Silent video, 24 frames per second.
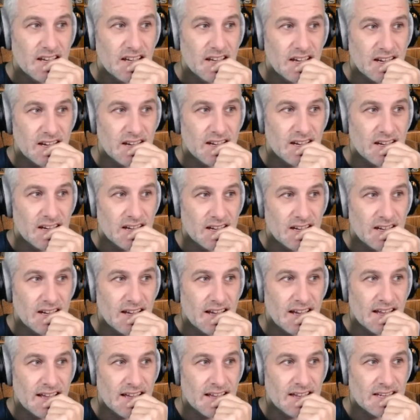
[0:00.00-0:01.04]
uh,
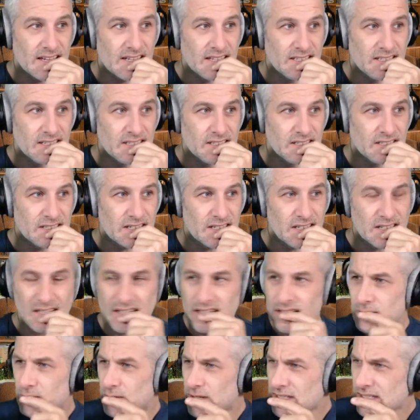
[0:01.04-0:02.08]
and
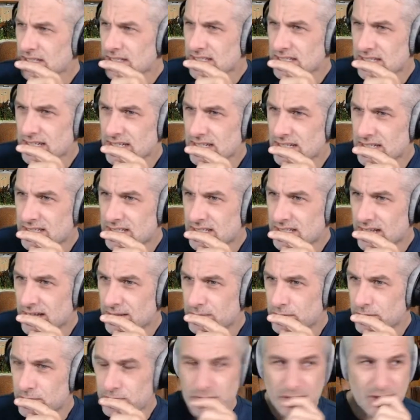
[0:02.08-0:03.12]
uh, why is that saying
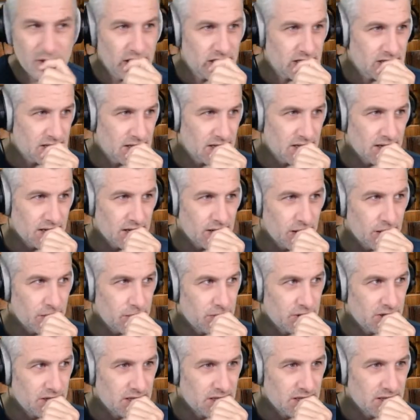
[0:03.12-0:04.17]
entertainment? But that saying
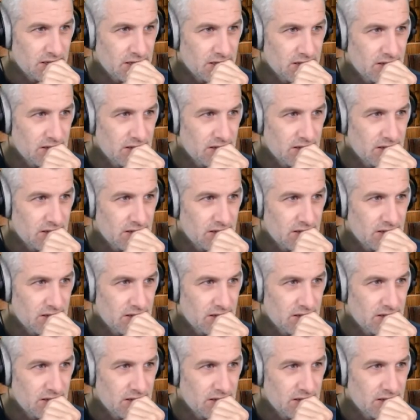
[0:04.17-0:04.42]
comedy